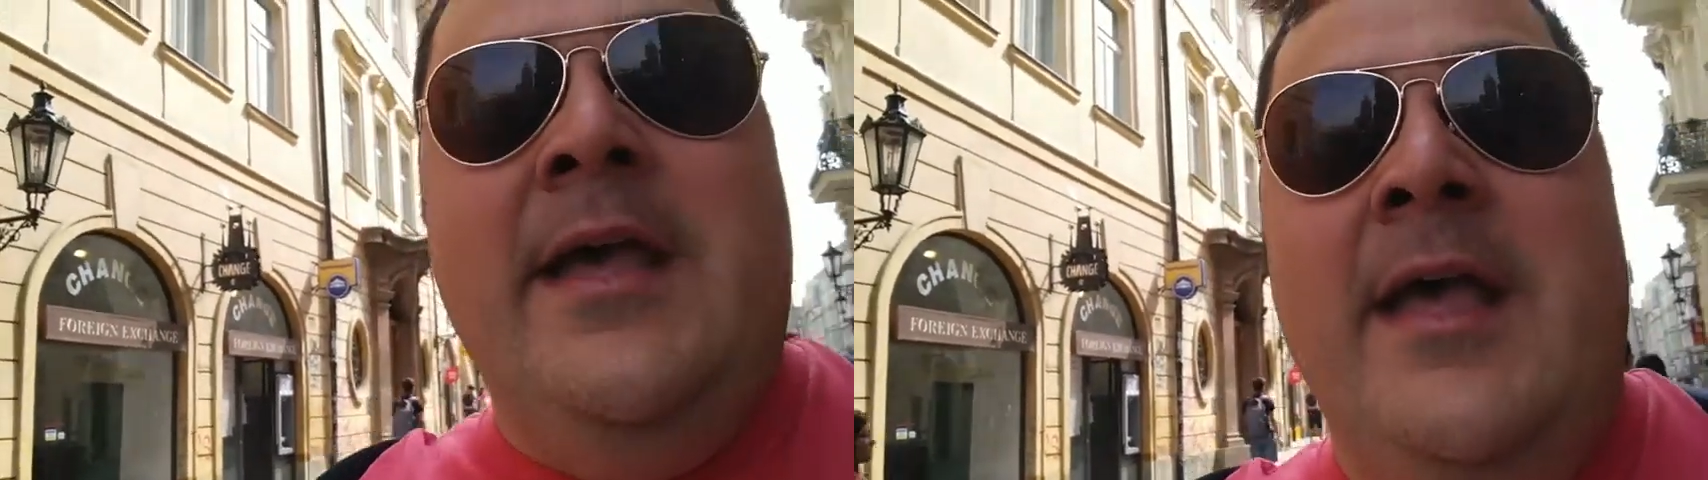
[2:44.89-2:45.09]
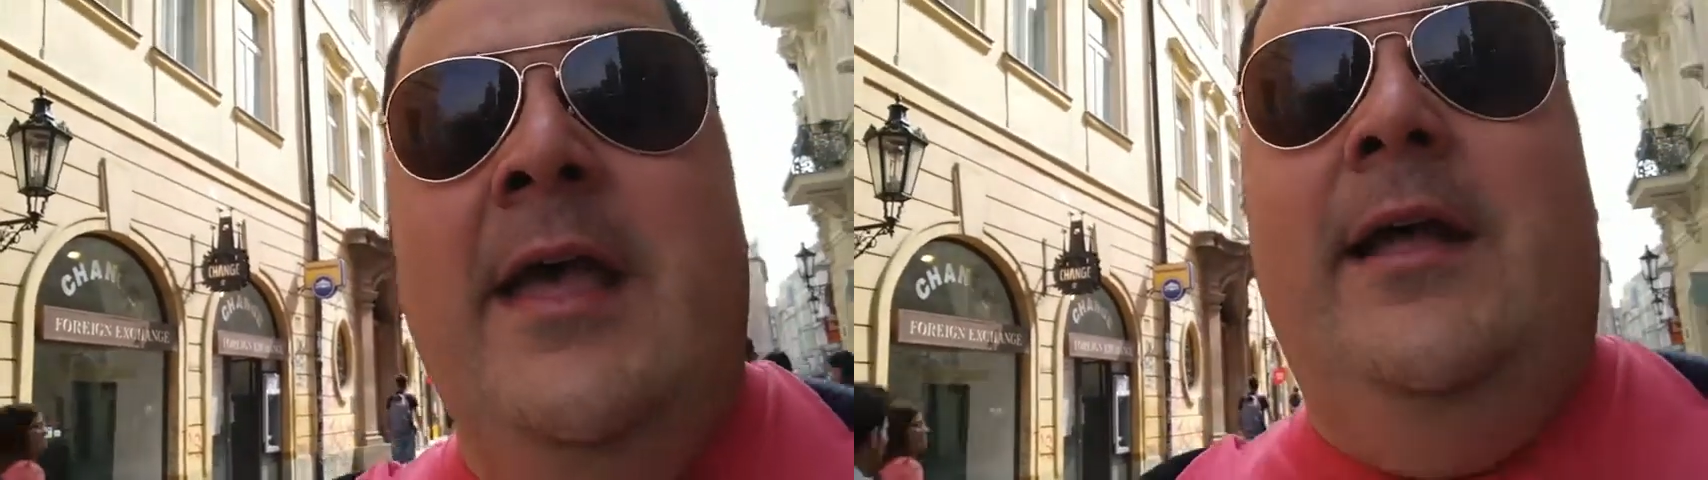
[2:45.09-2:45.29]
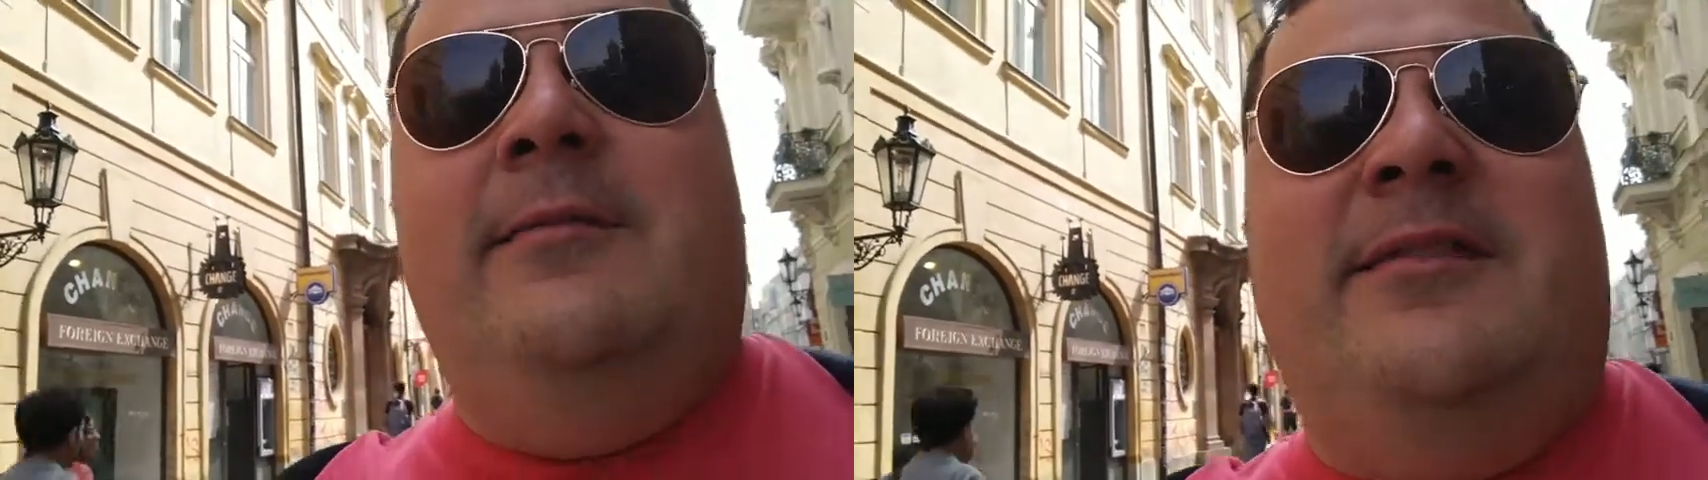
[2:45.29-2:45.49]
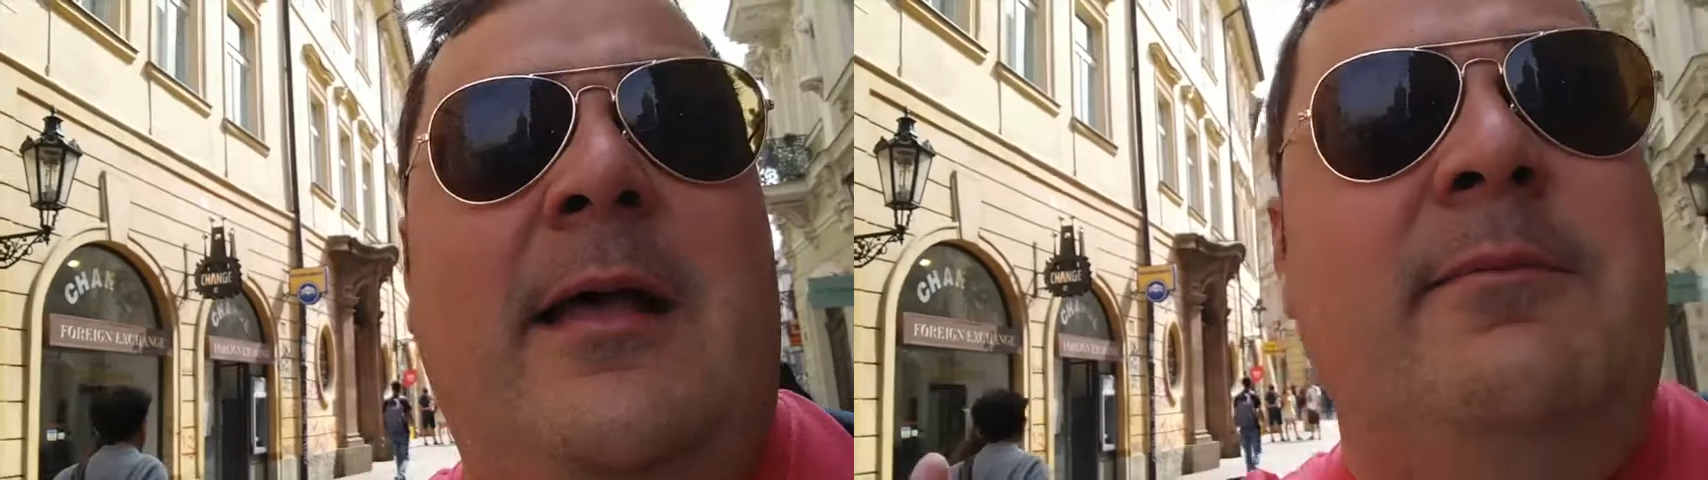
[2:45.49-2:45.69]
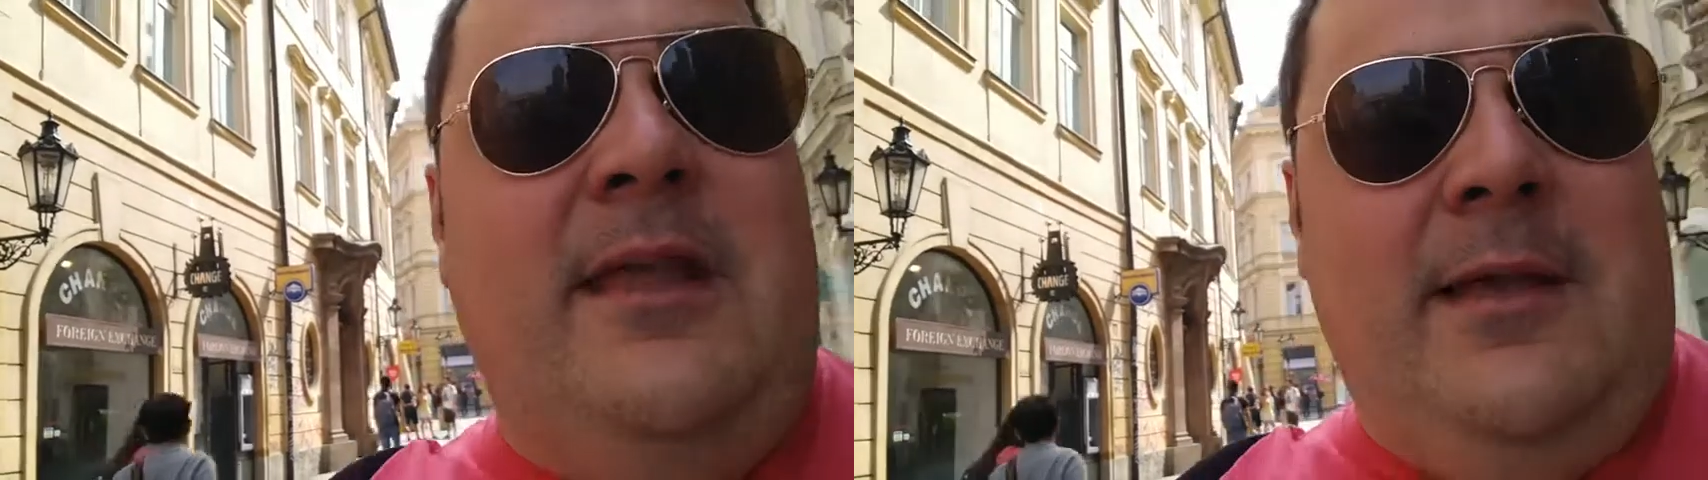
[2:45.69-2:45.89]
and
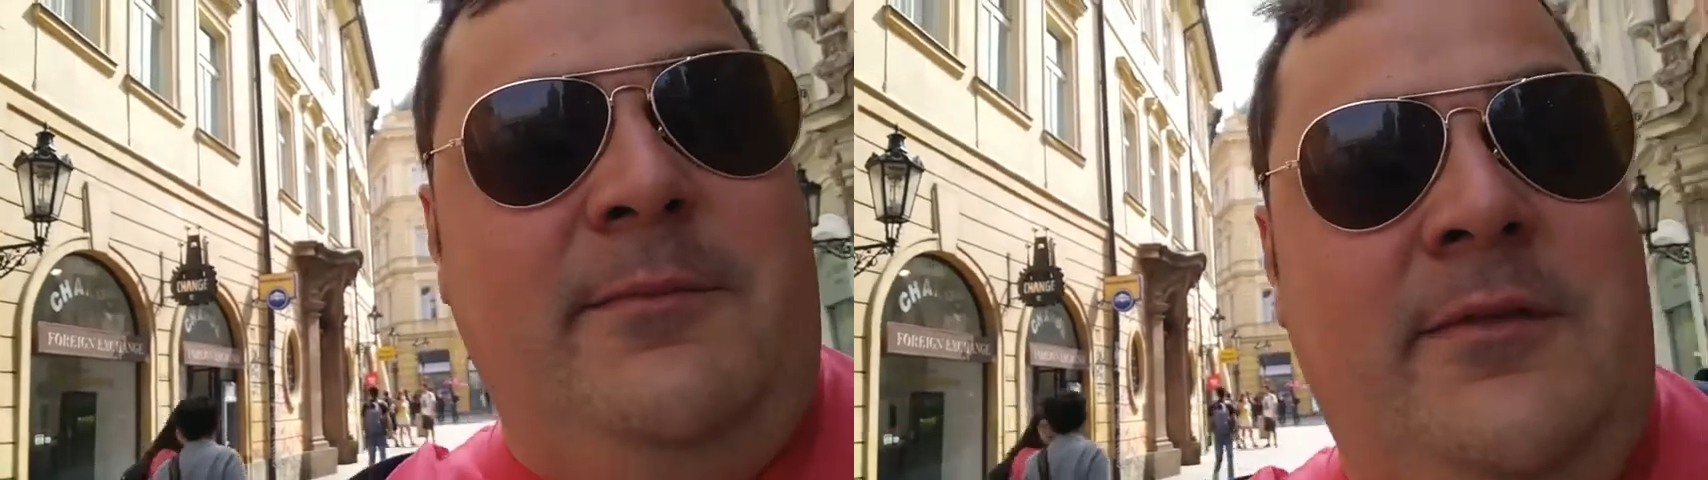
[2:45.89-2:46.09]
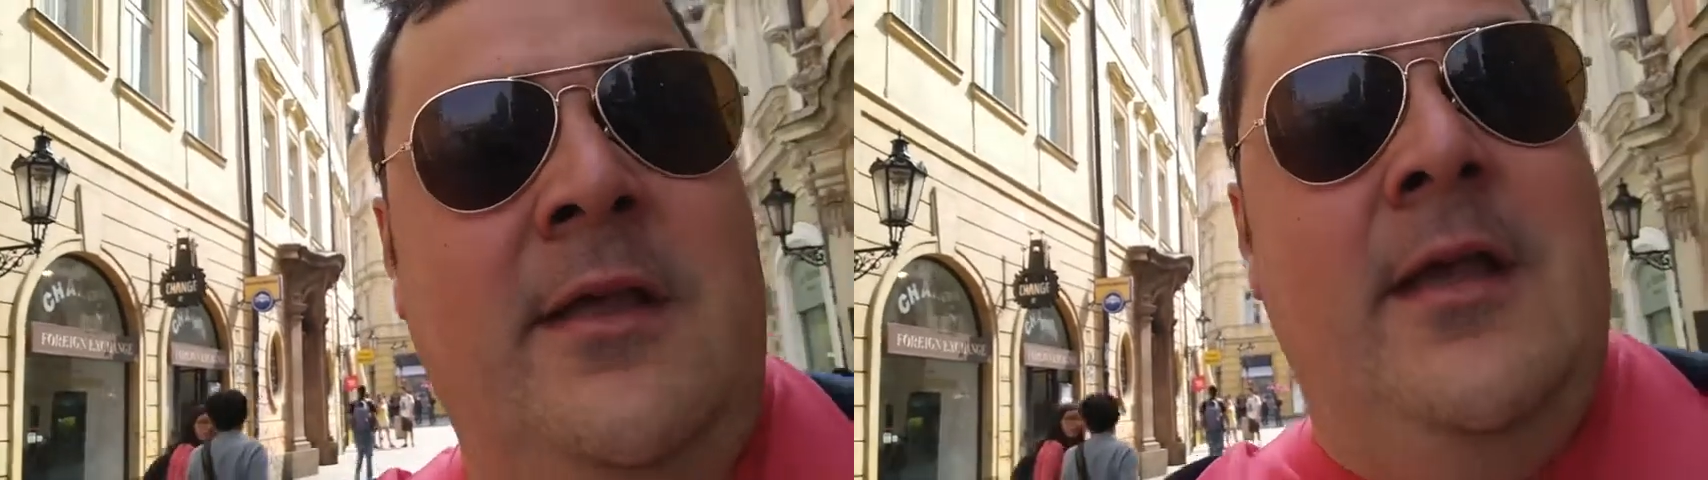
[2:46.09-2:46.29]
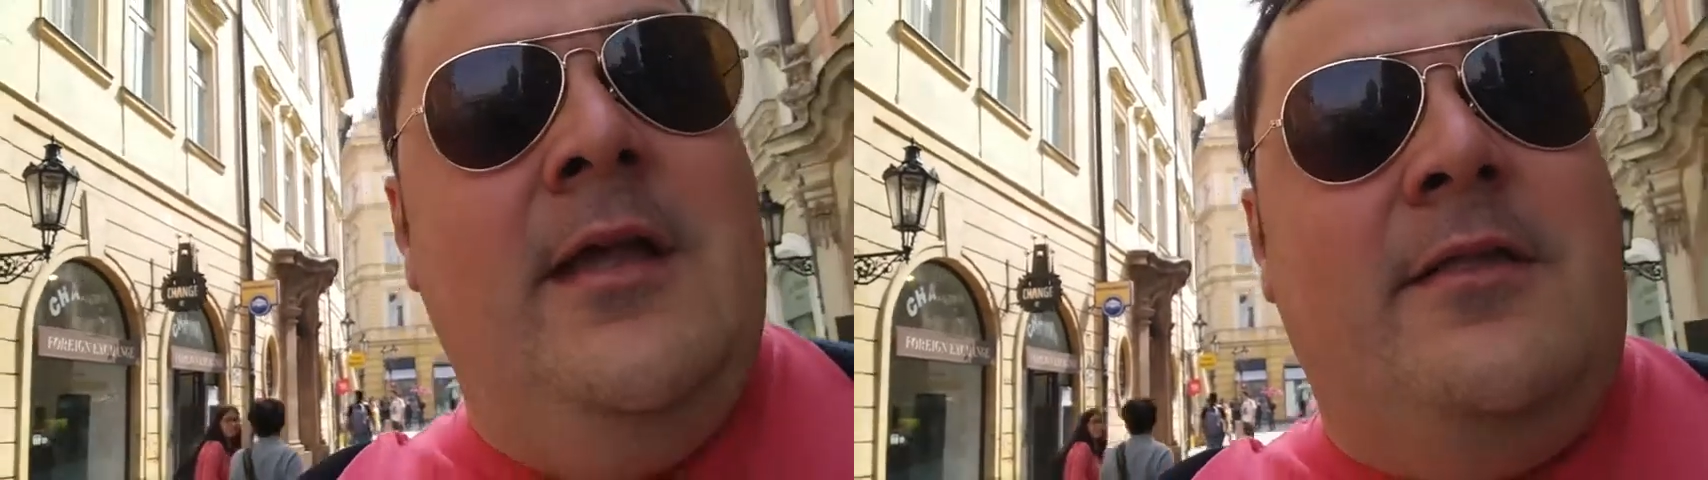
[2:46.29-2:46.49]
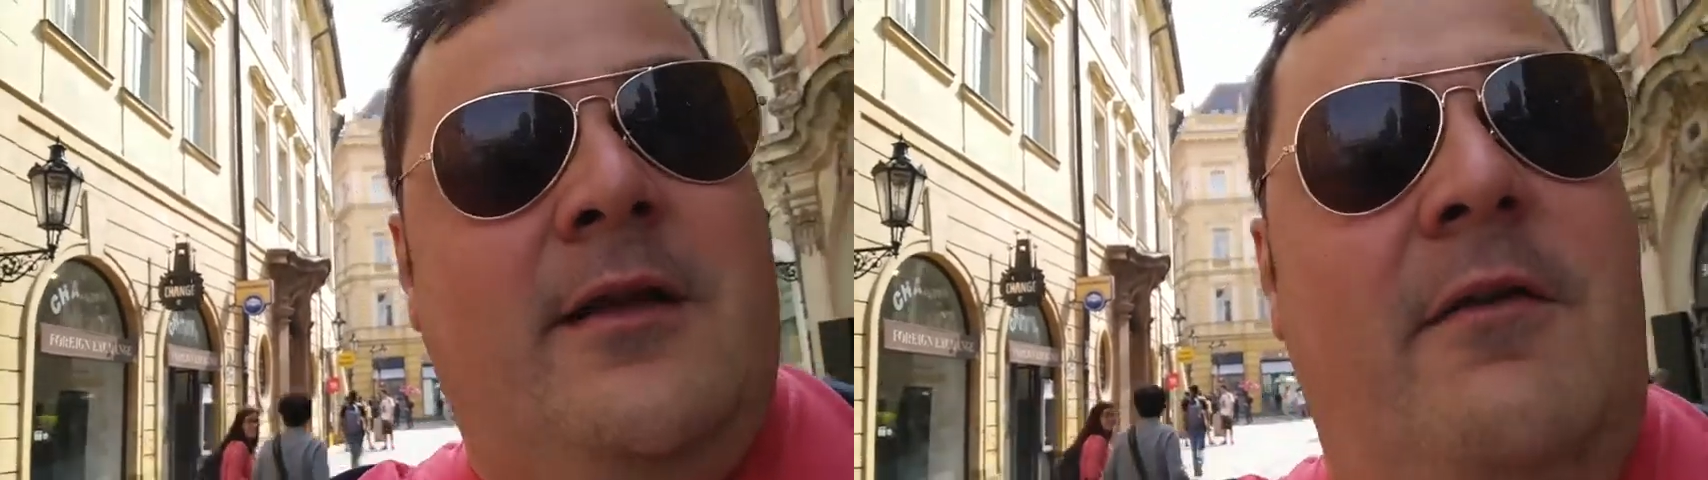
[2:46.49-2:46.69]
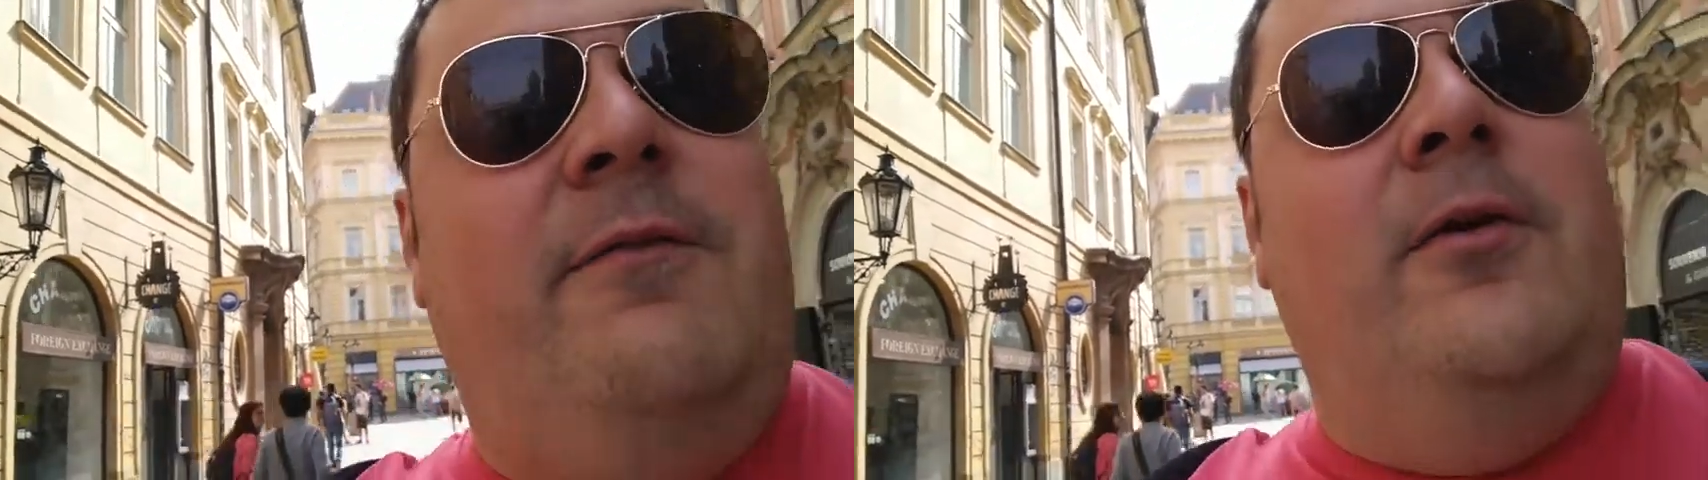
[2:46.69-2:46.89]
sometimes they are
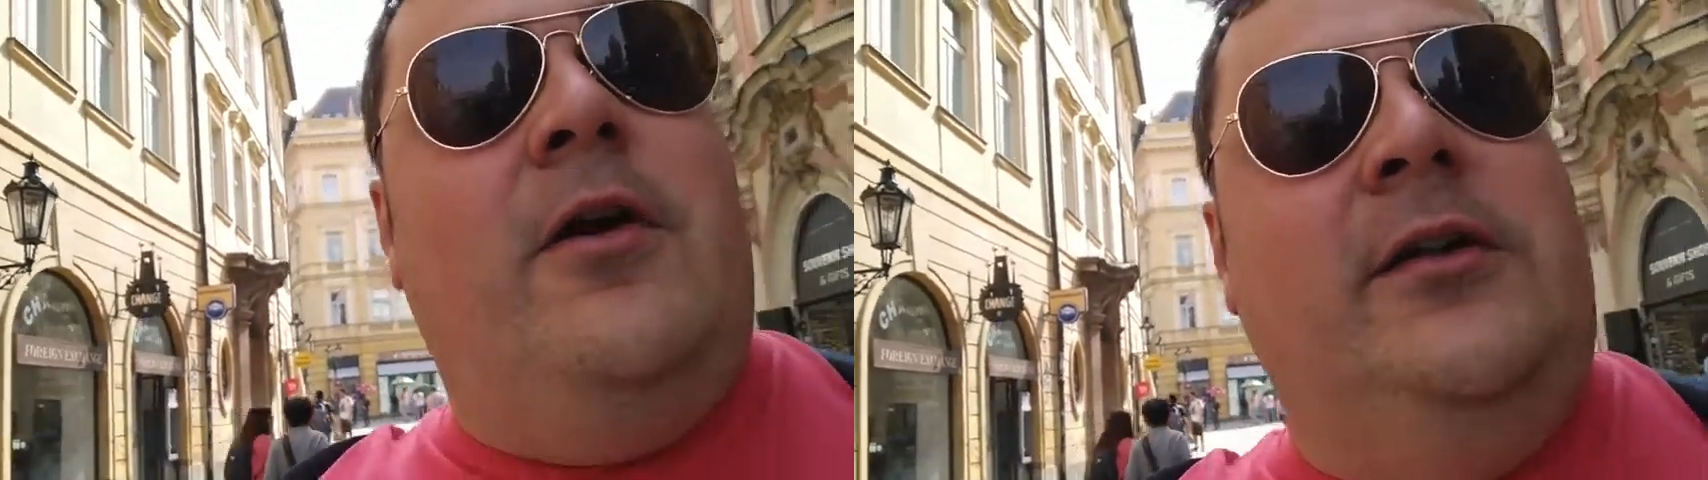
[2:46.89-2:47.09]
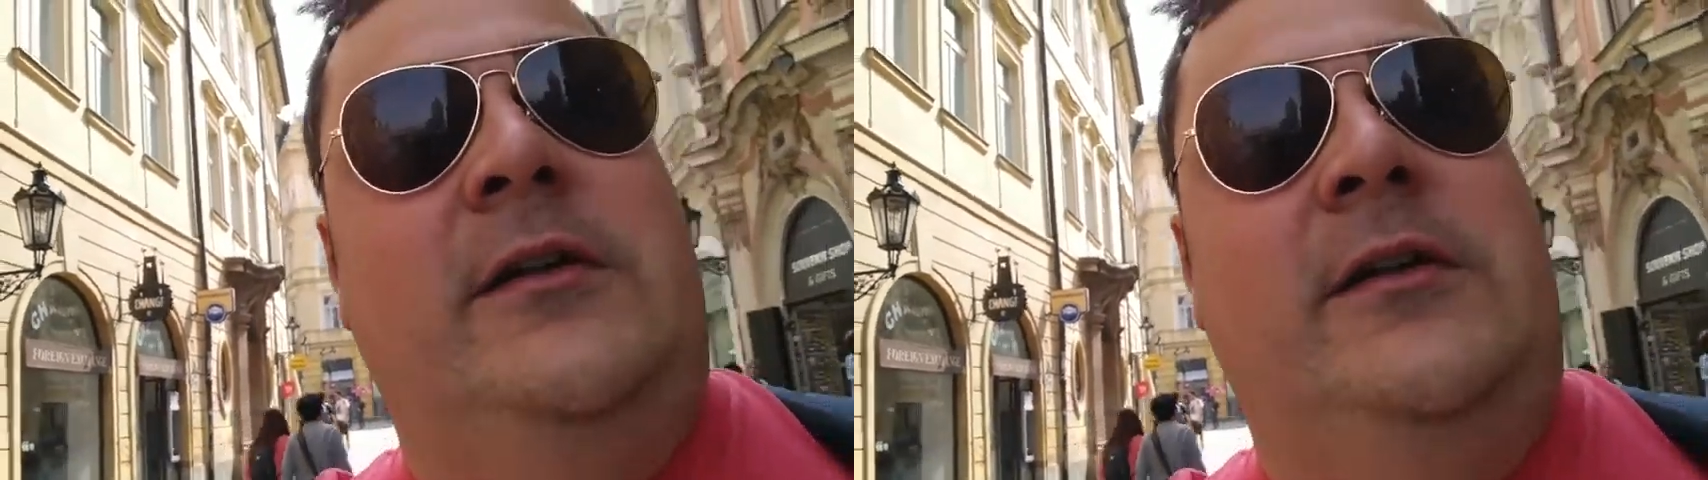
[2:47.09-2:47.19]
forgotten.